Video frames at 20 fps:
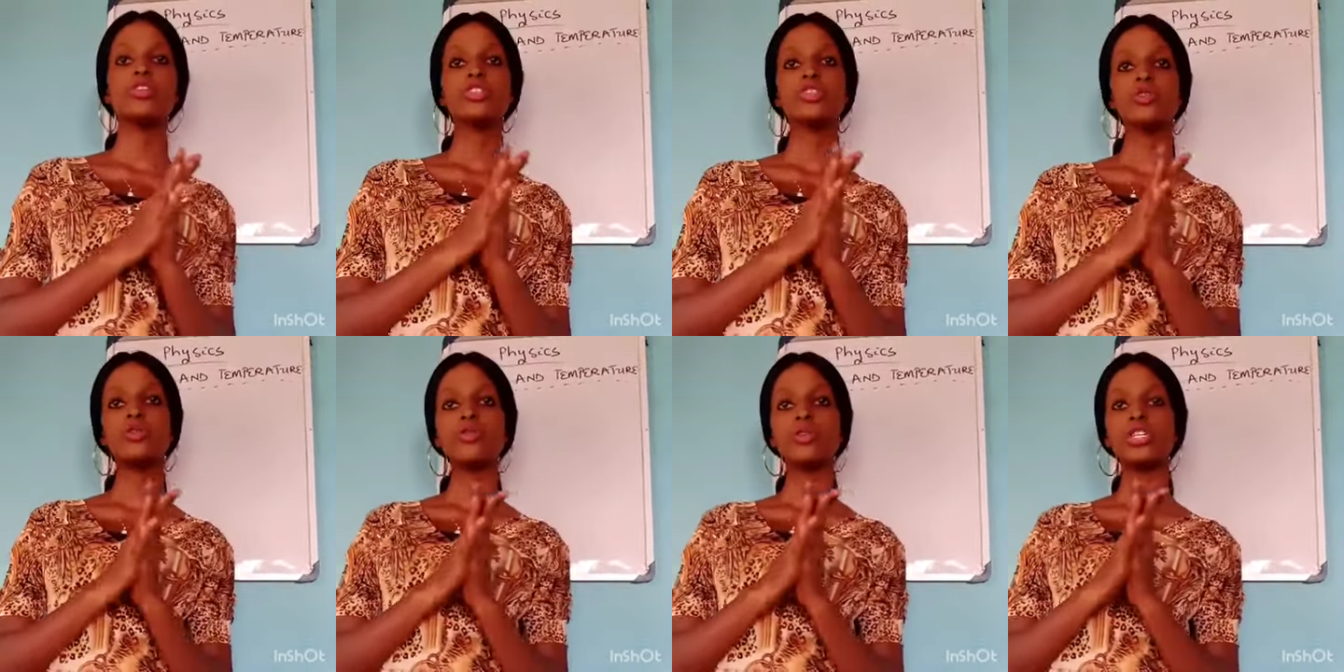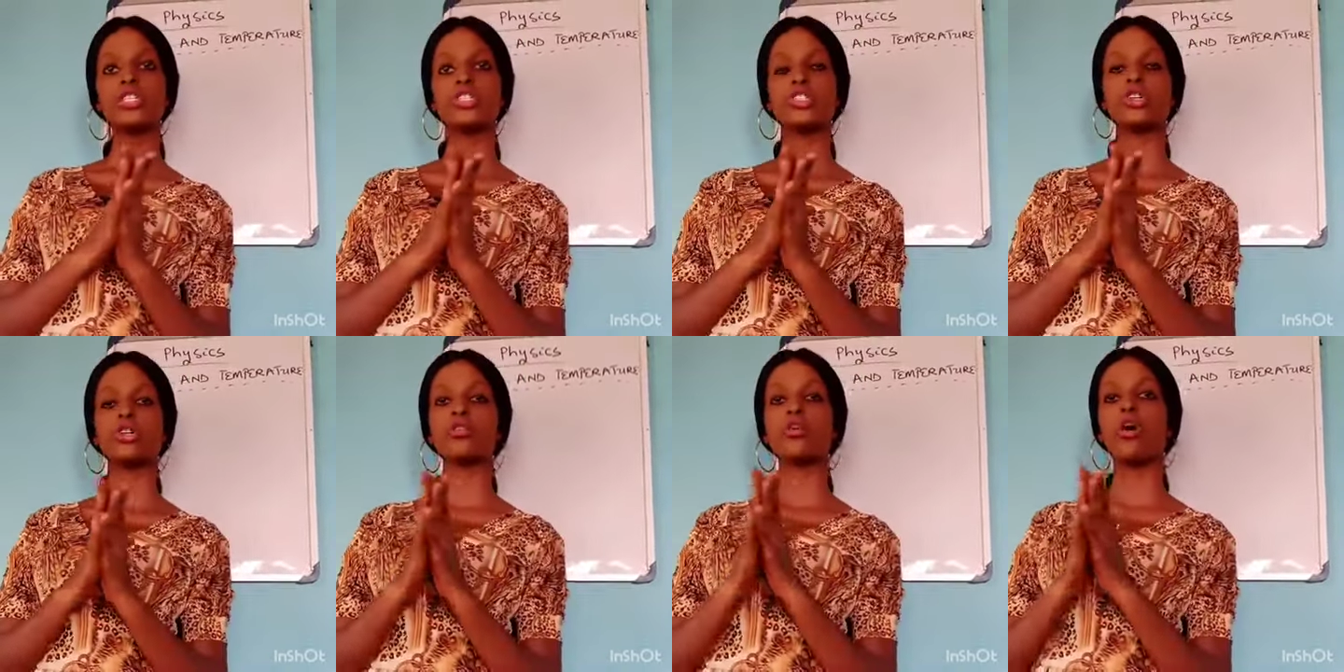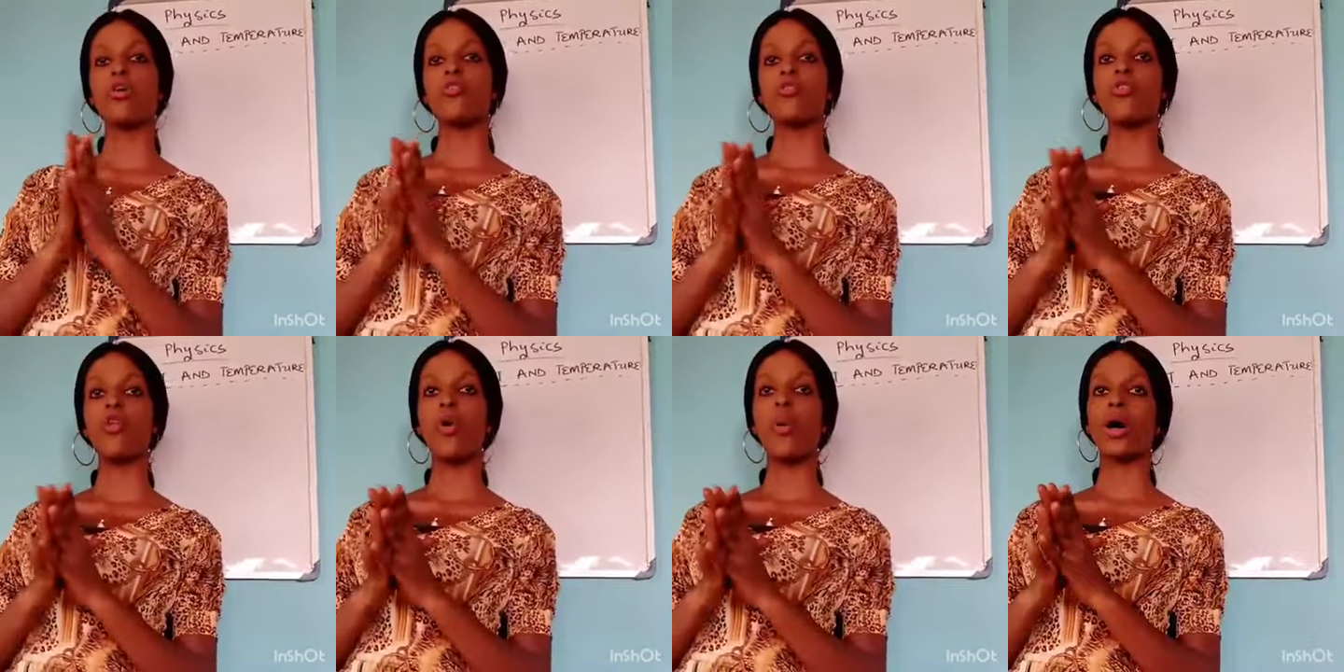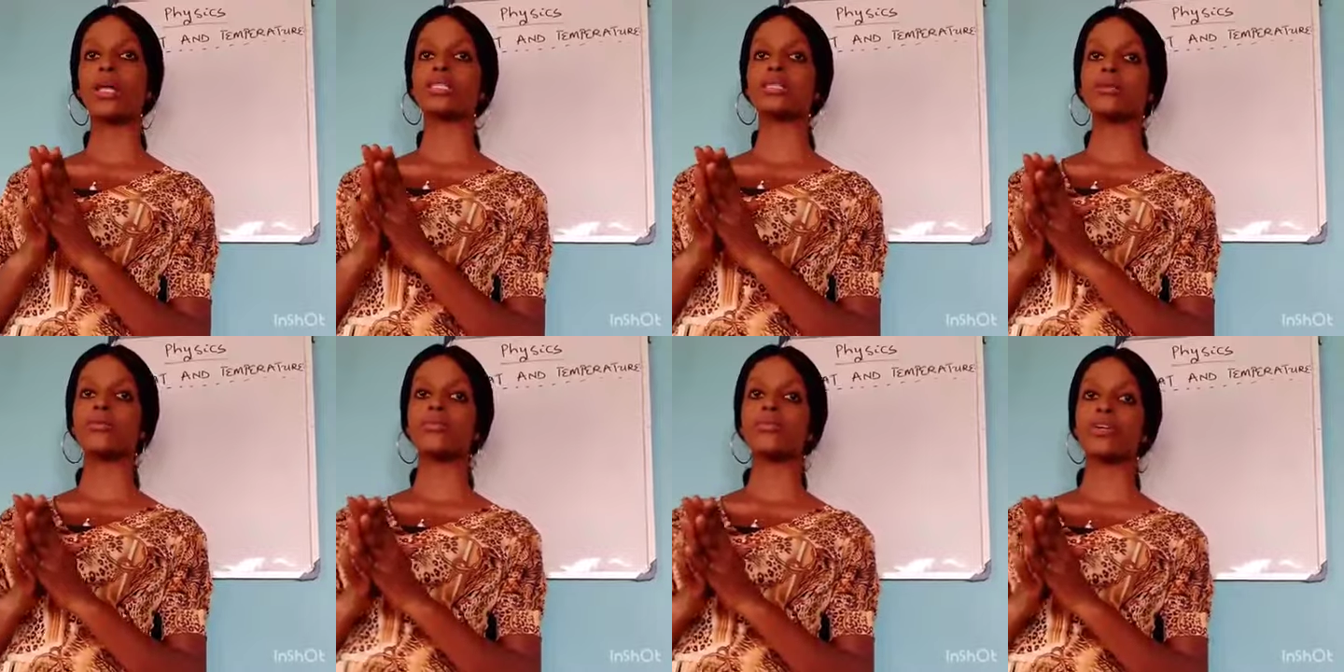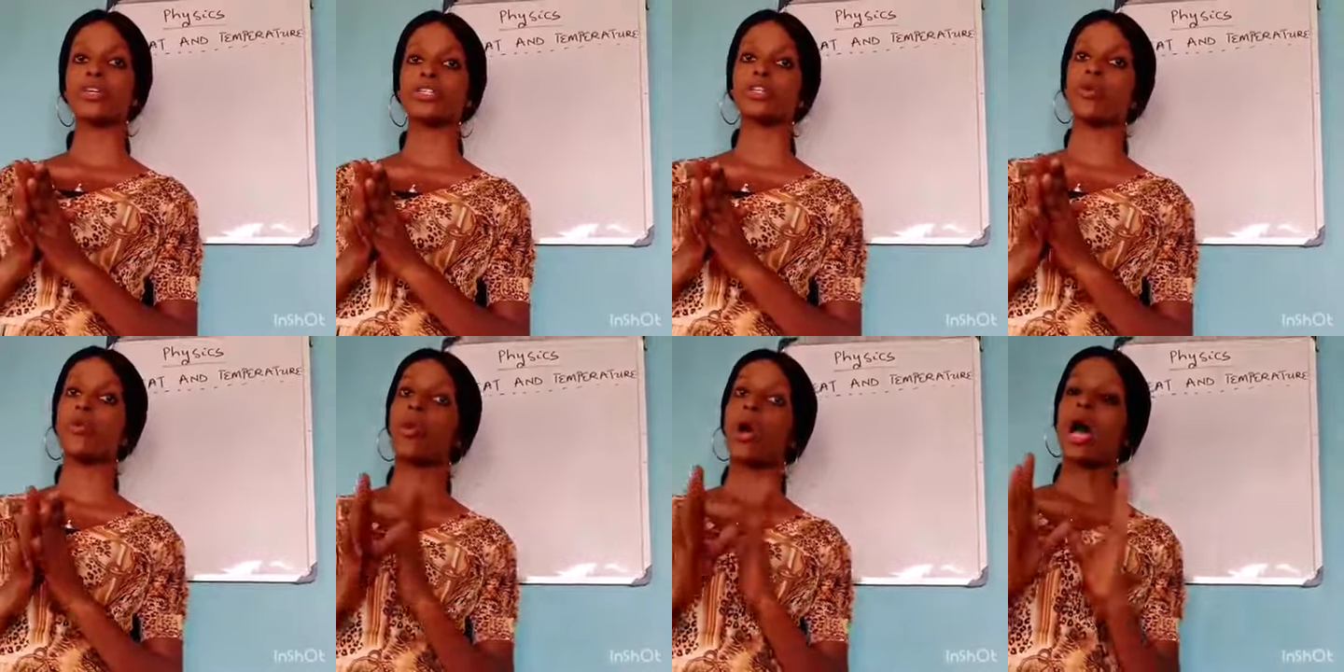to region of lower
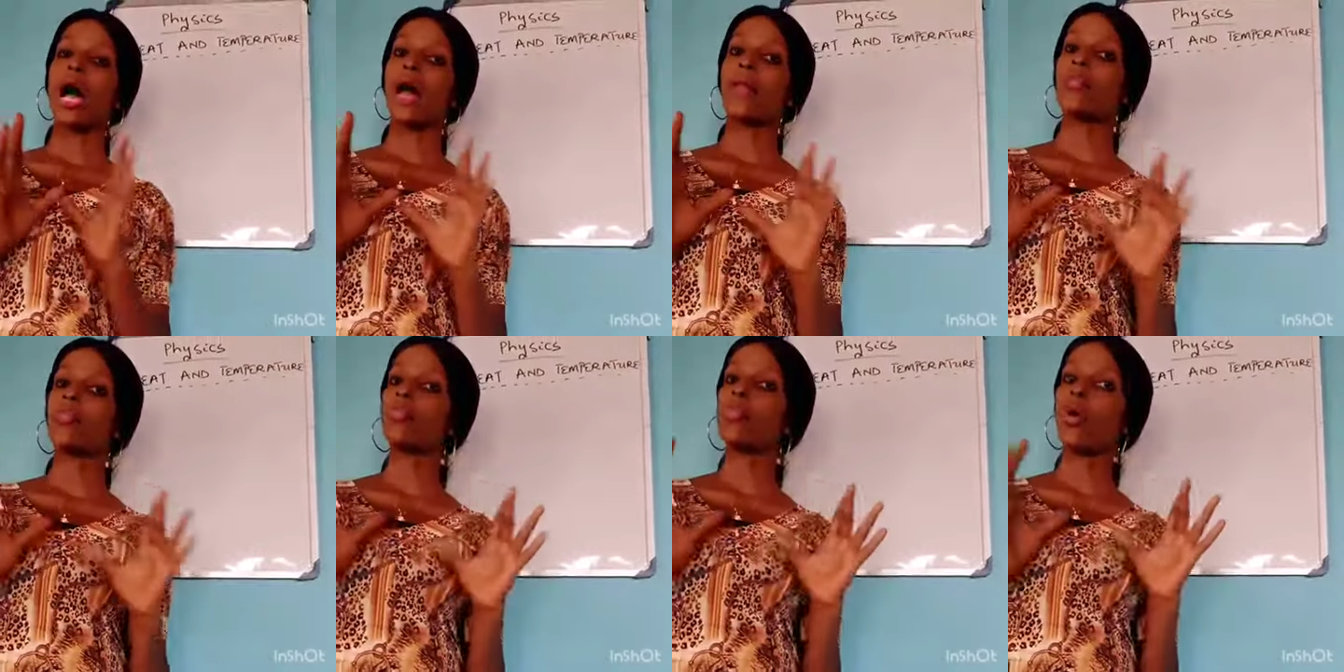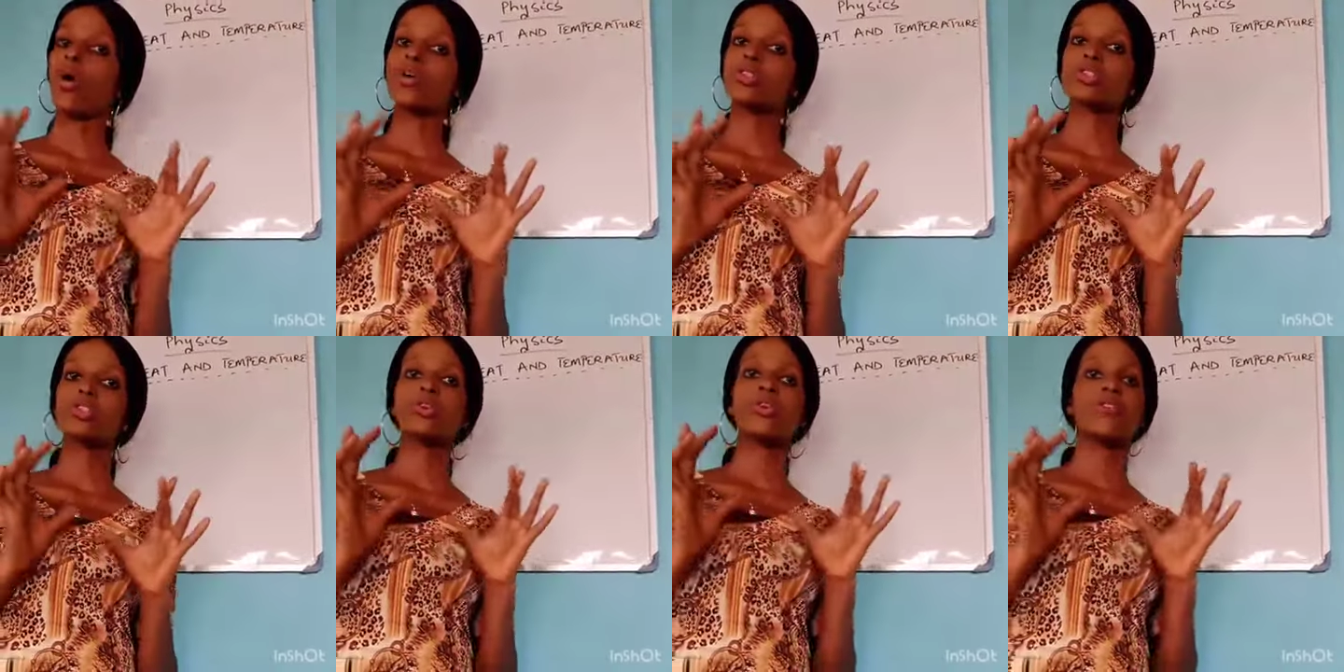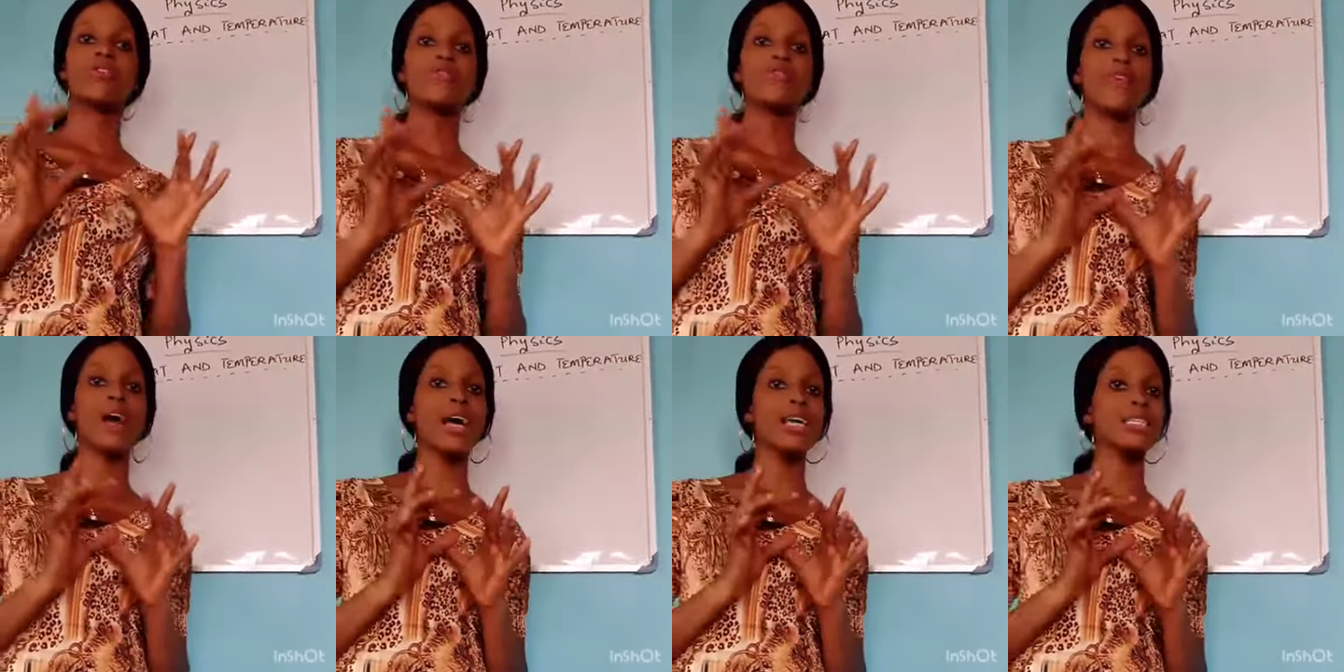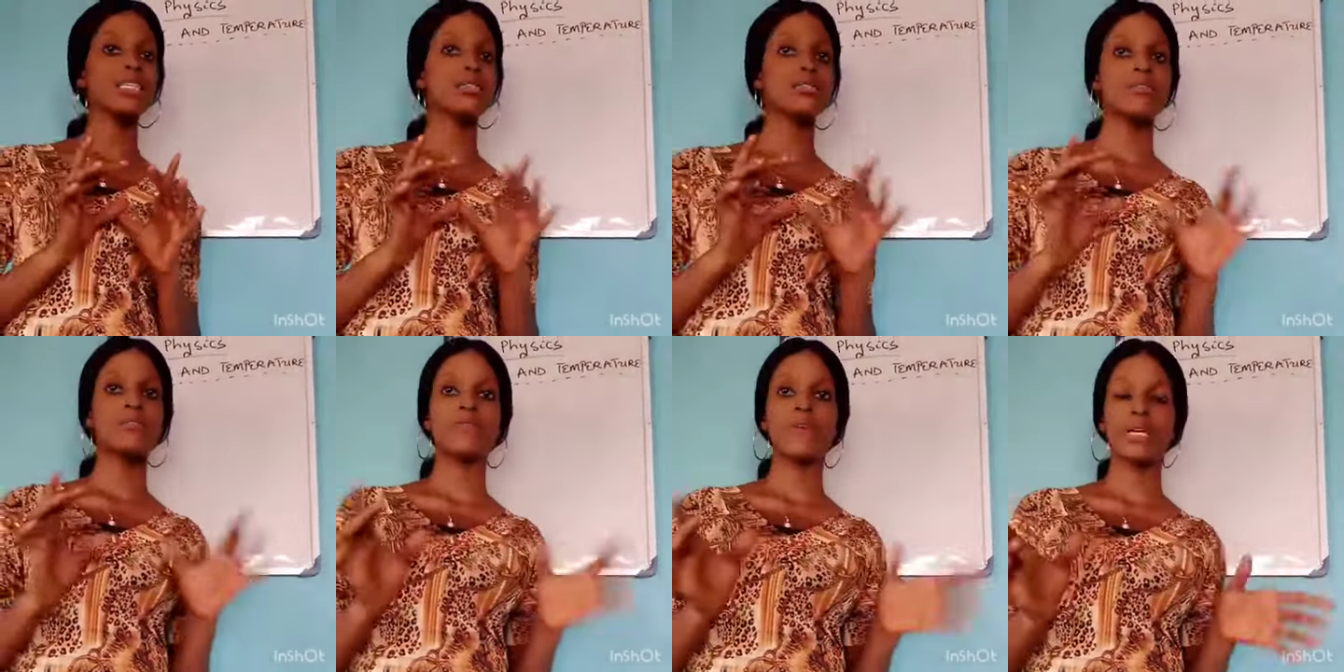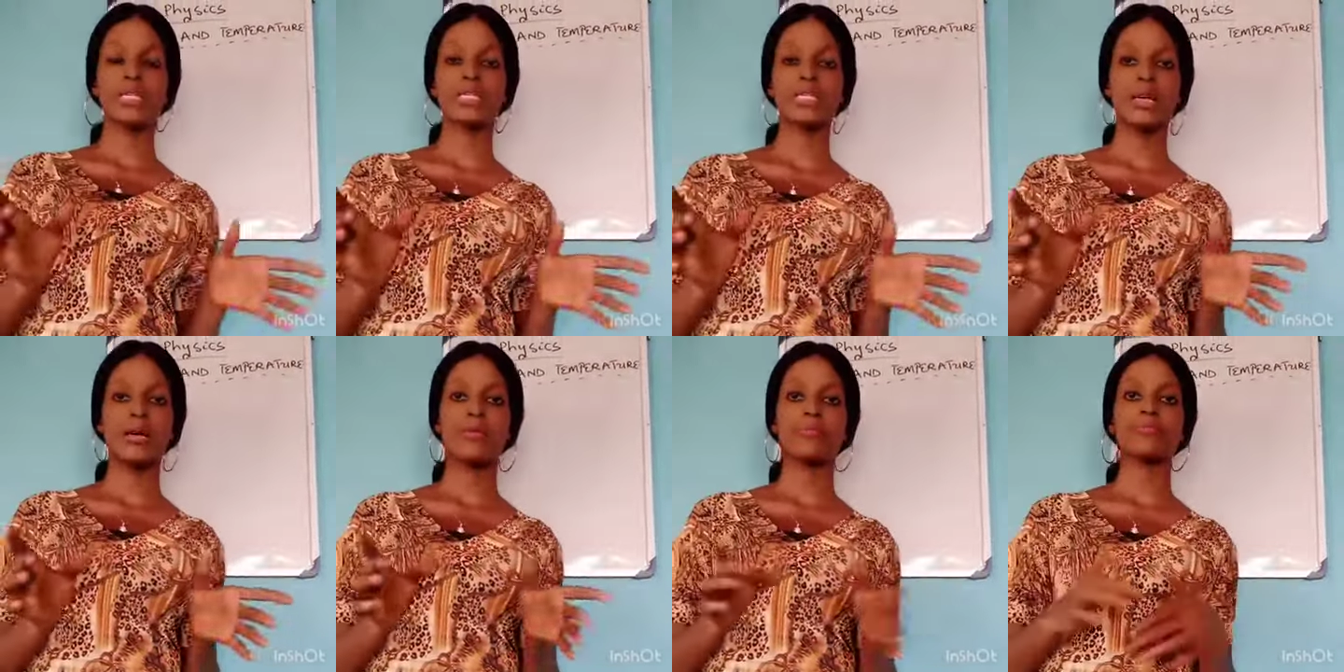temperature and not vice
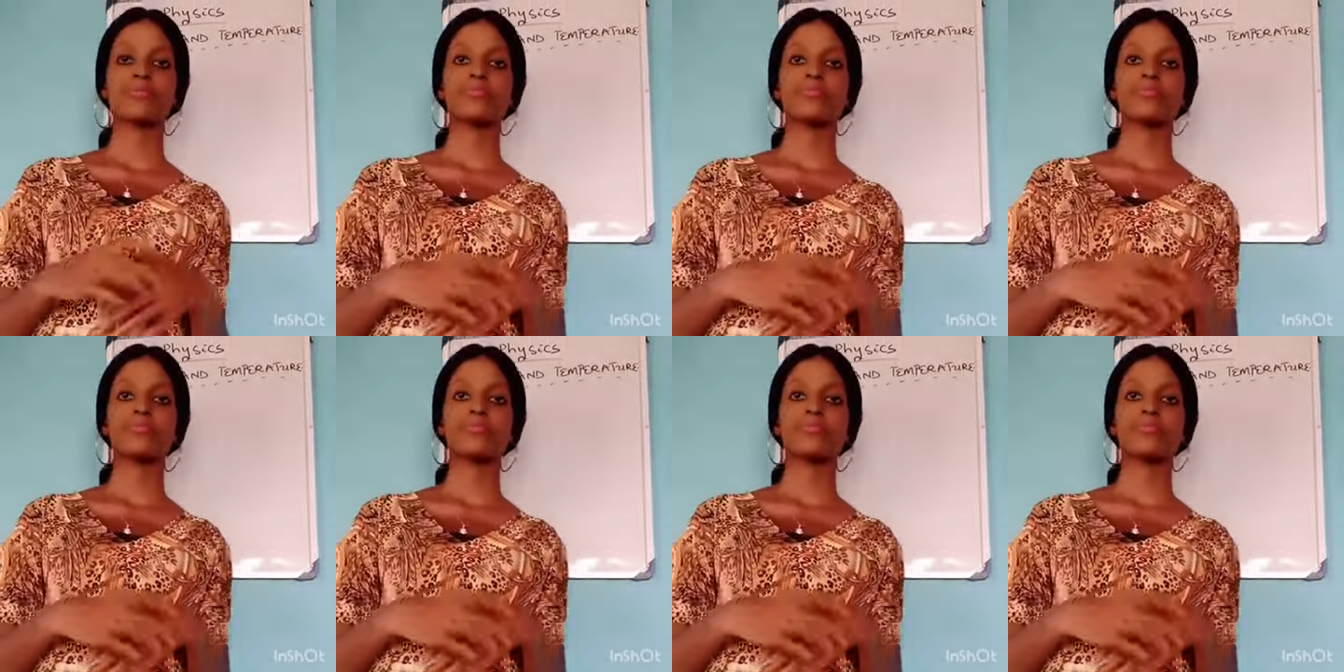versa.